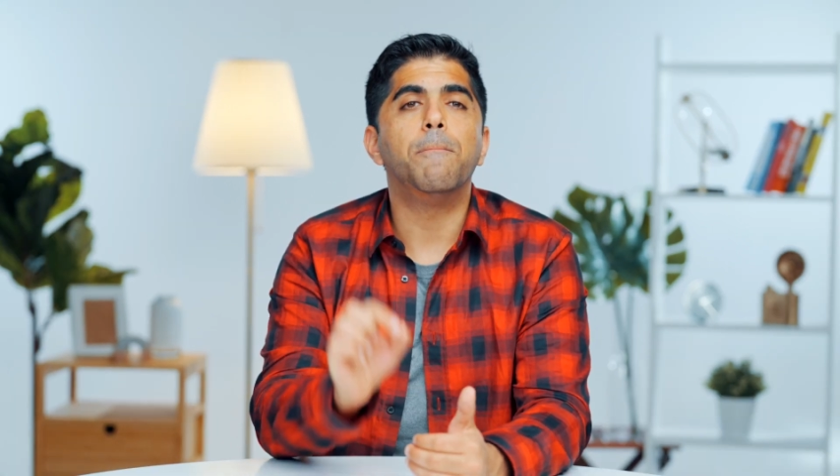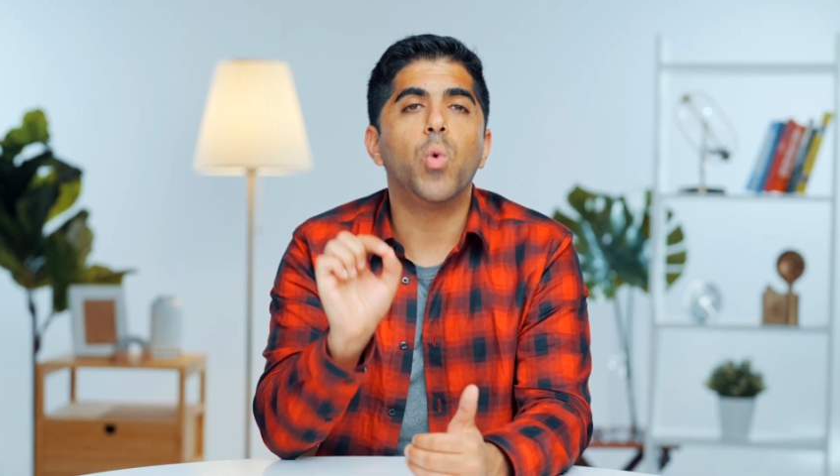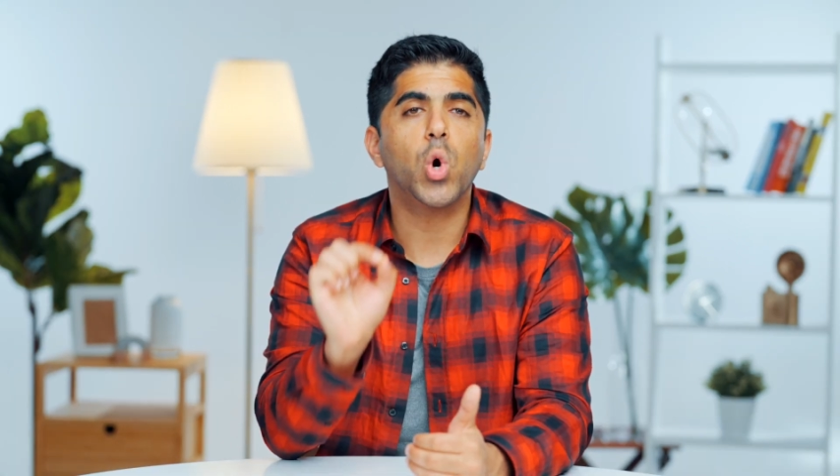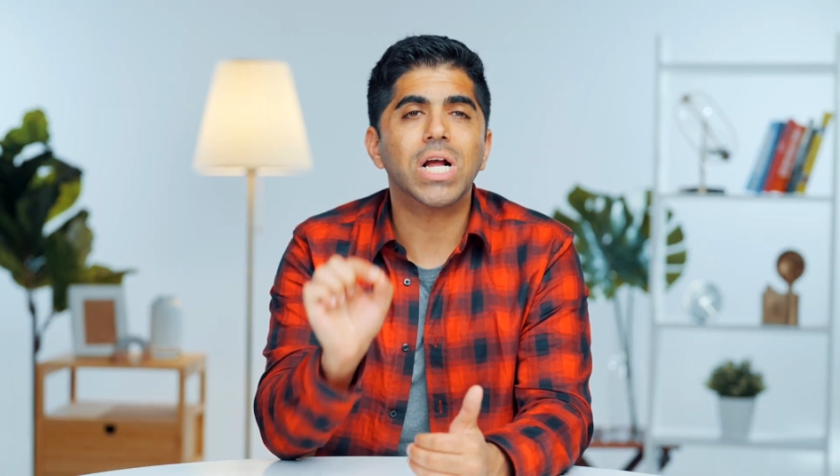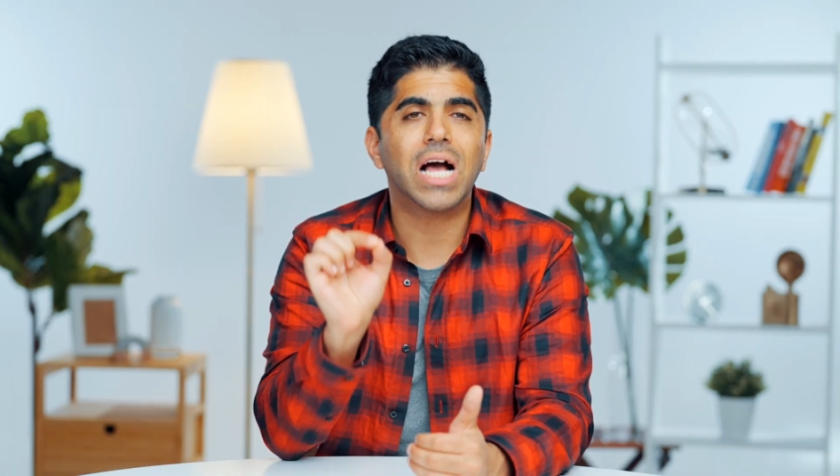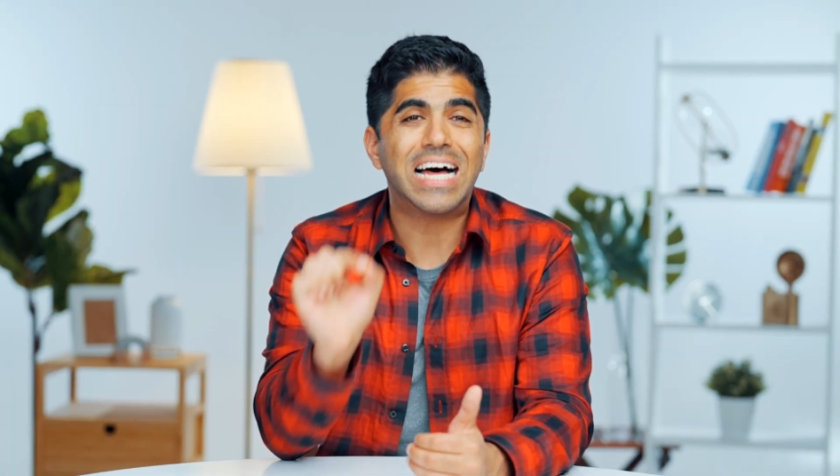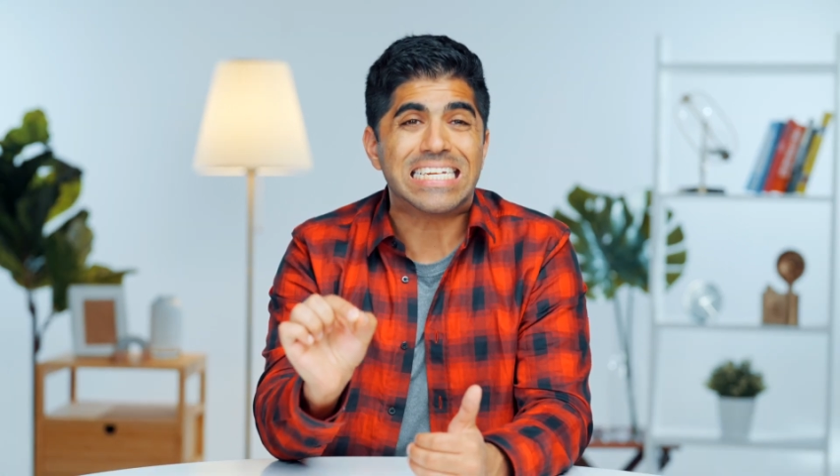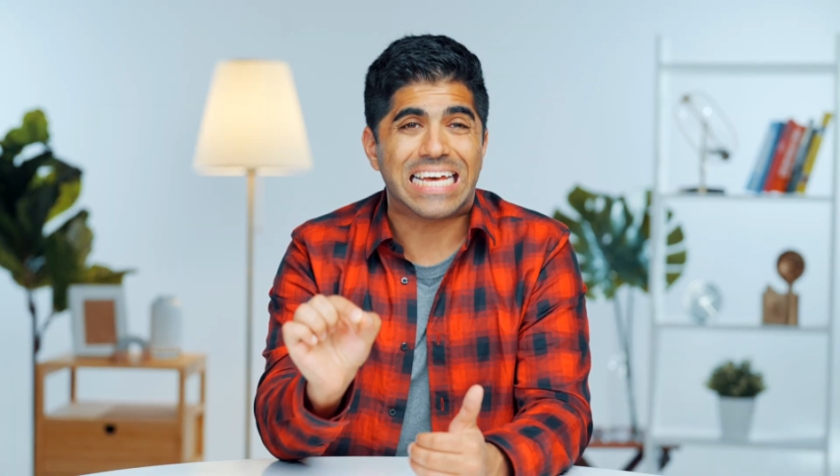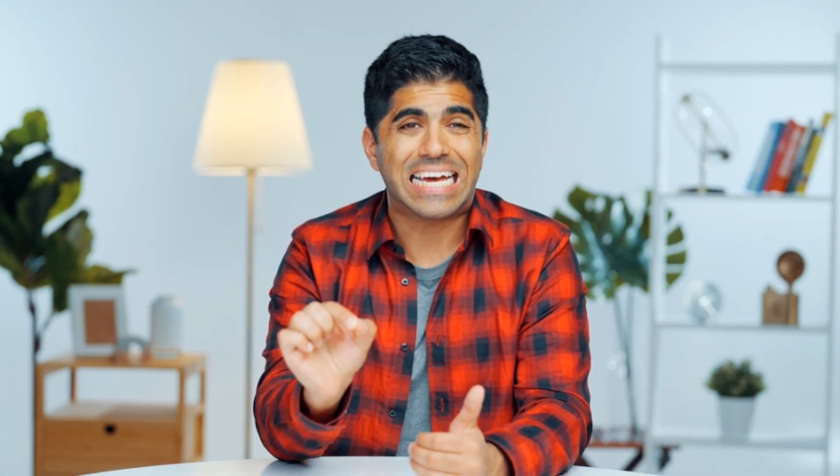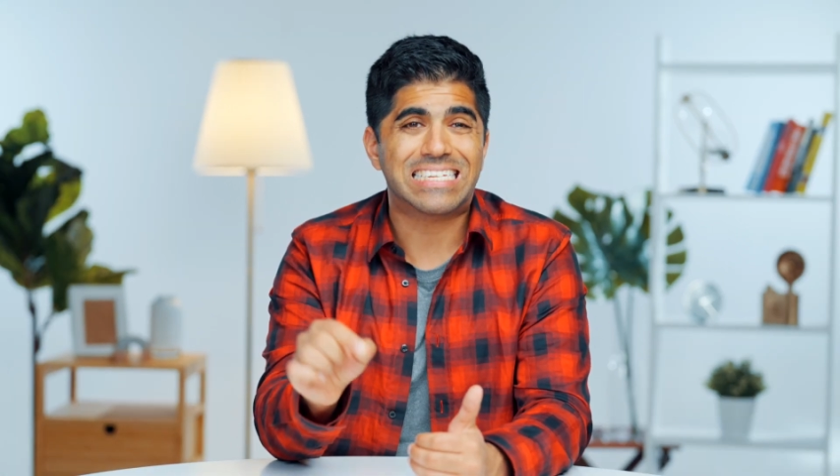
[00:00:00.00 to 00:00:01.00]
more
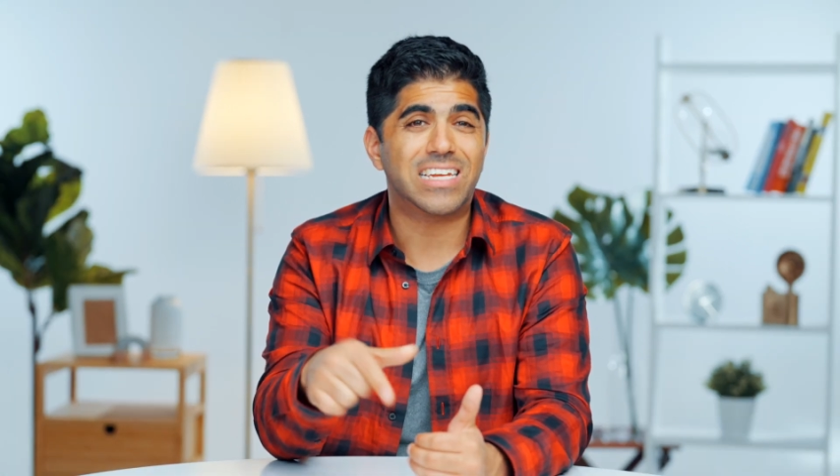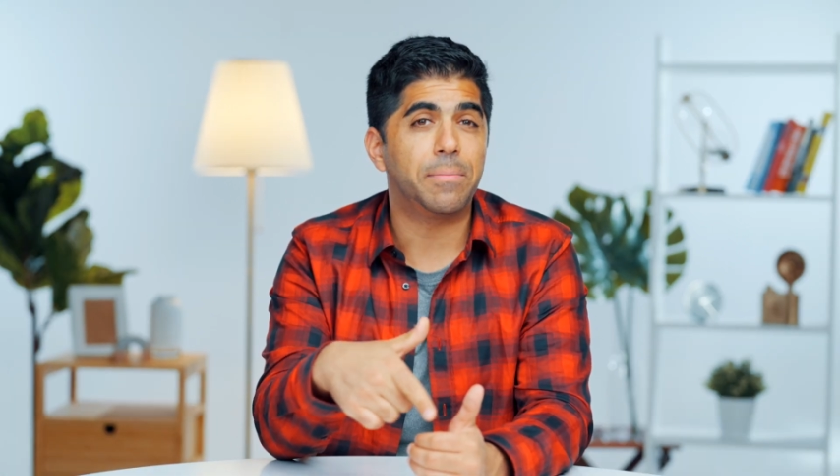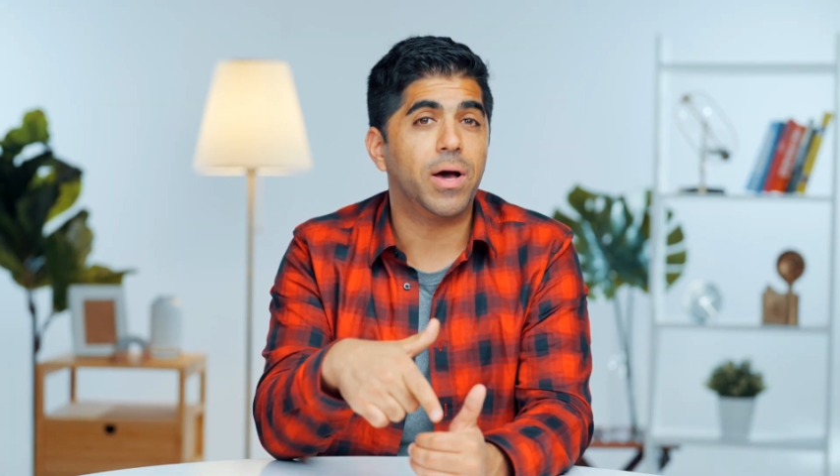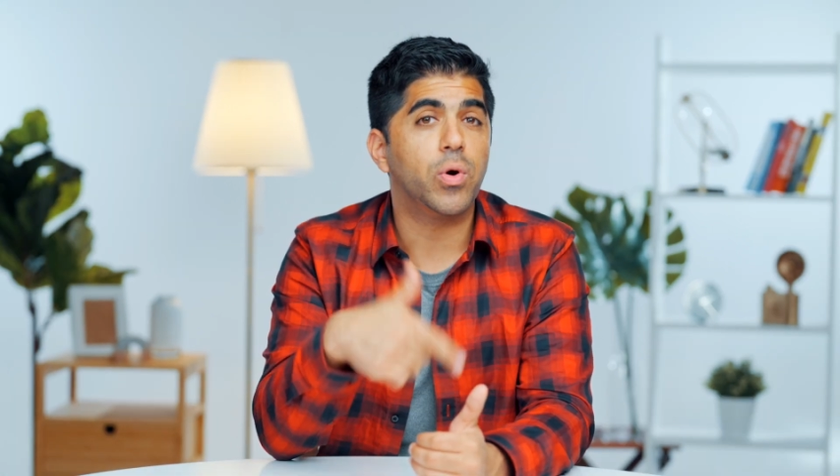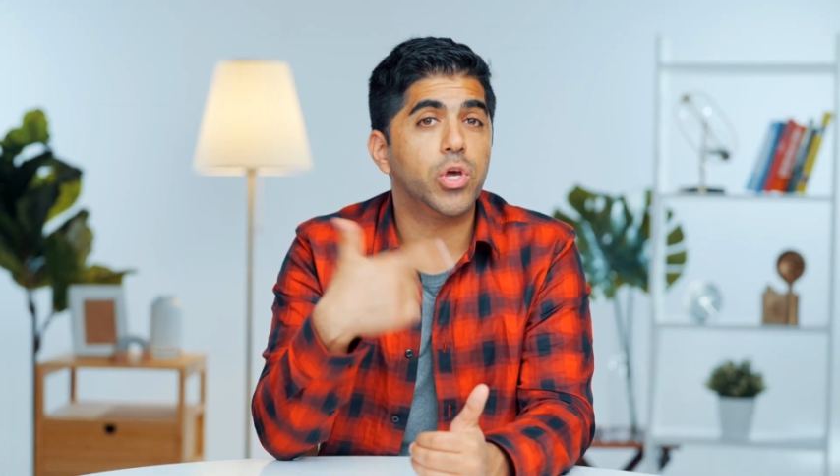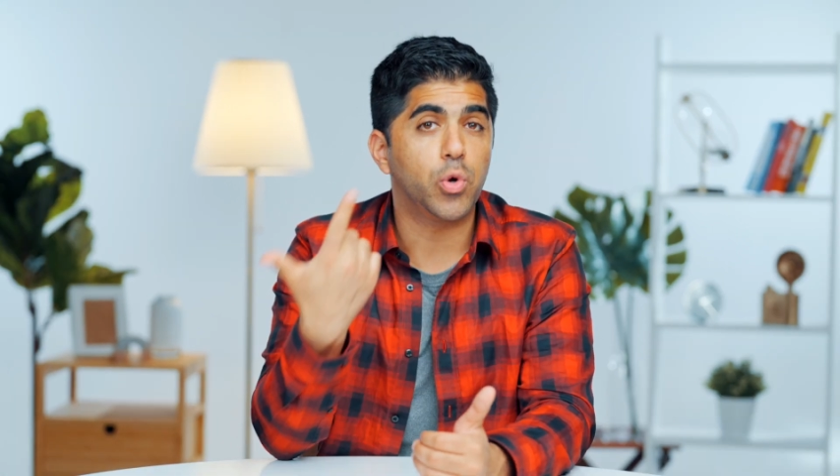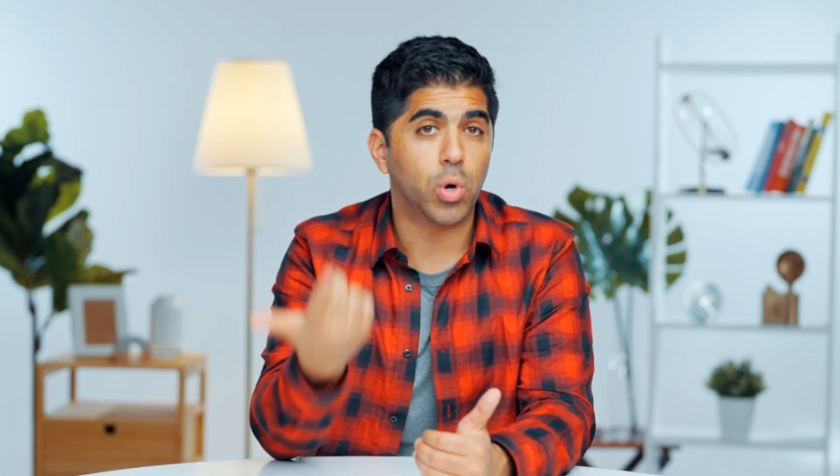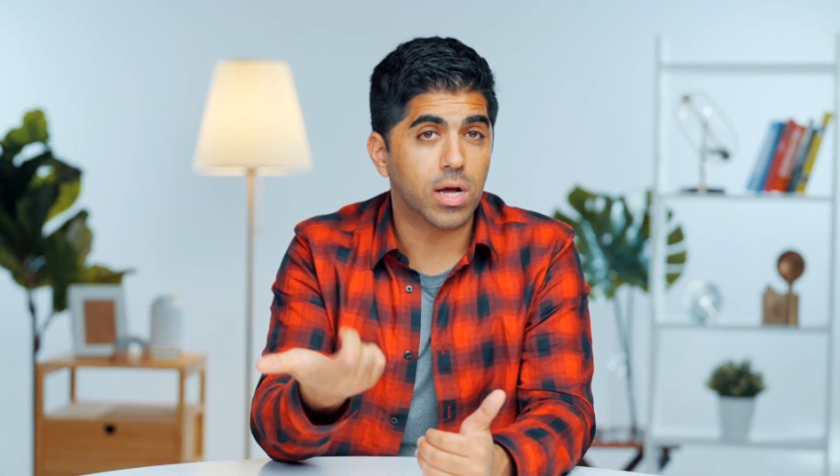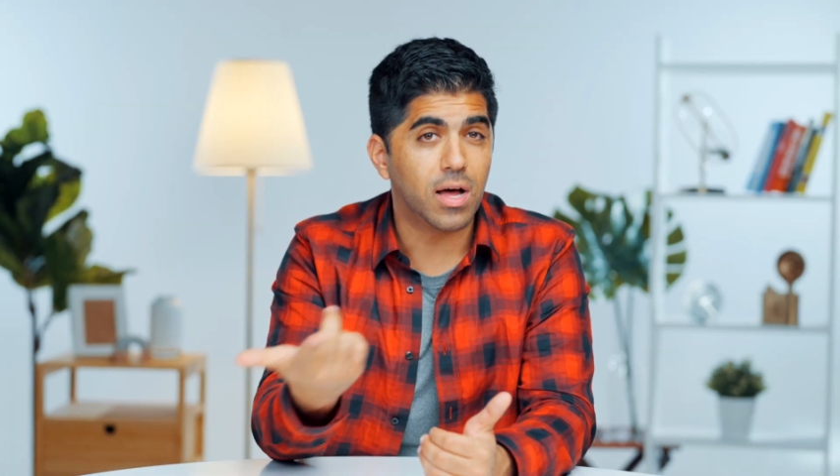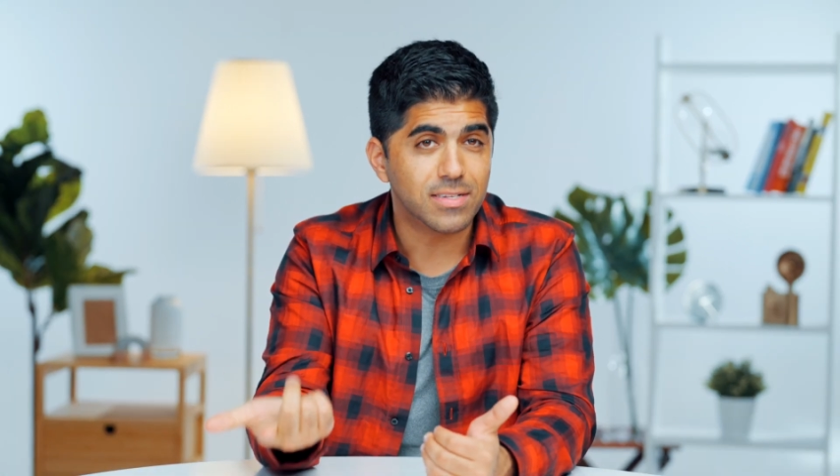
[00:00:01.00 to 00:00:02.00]
context about
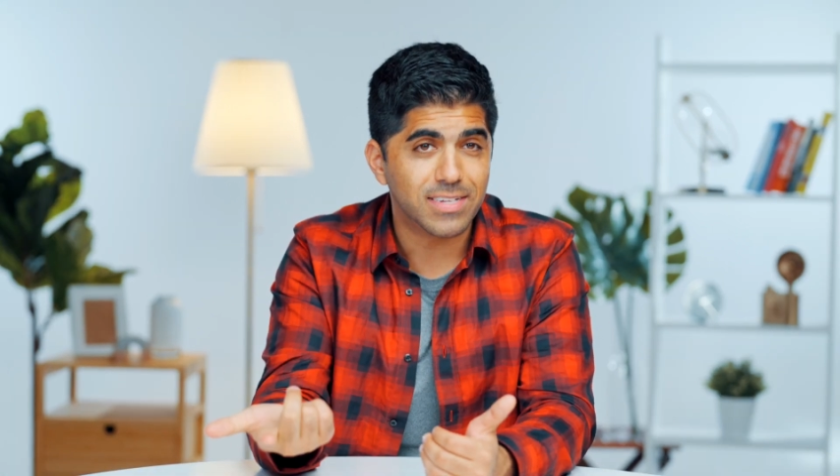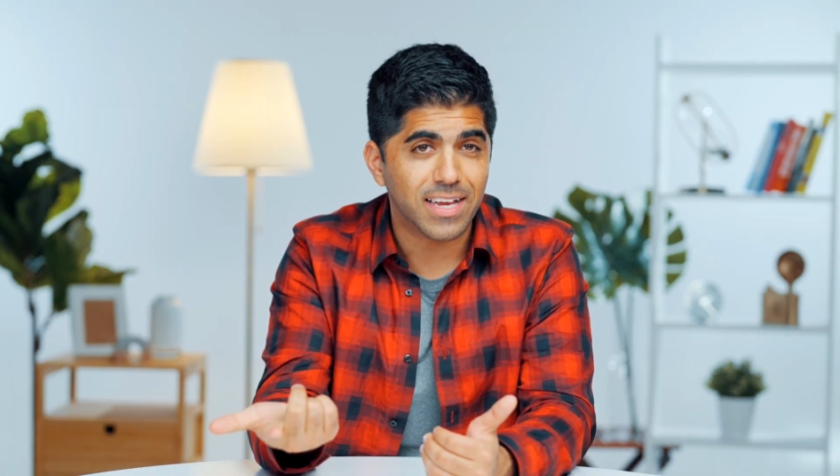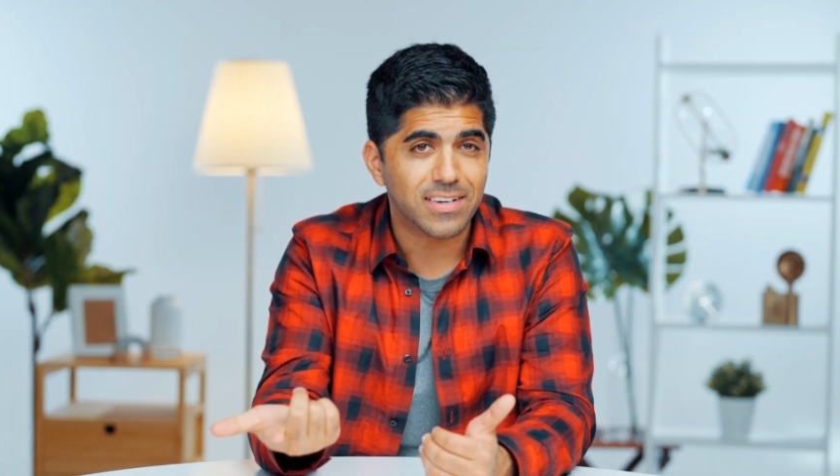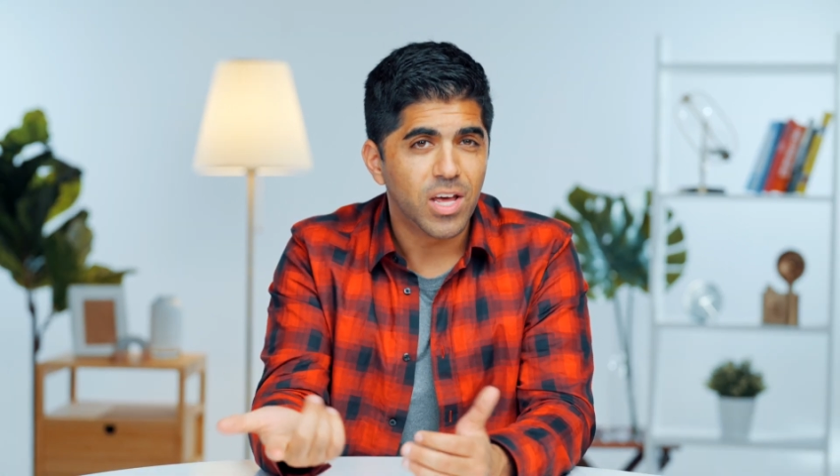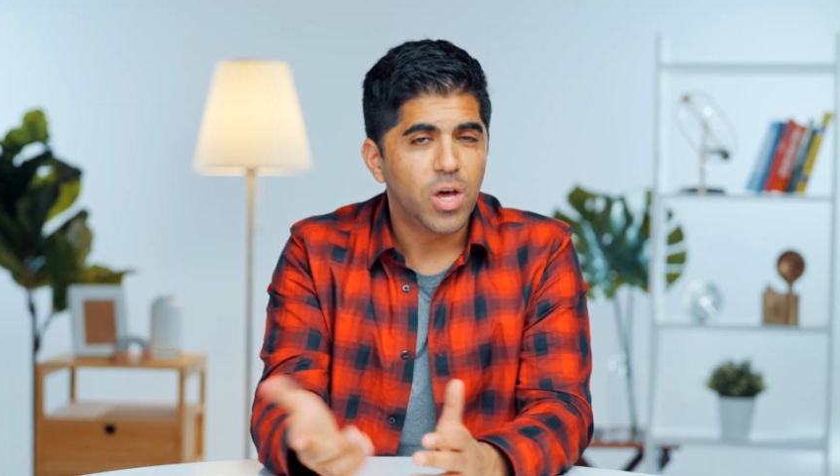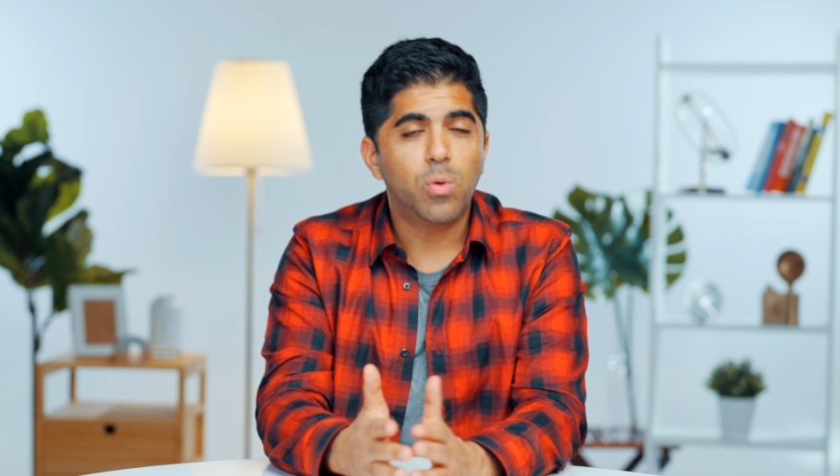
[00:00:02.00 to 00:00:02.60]
your content,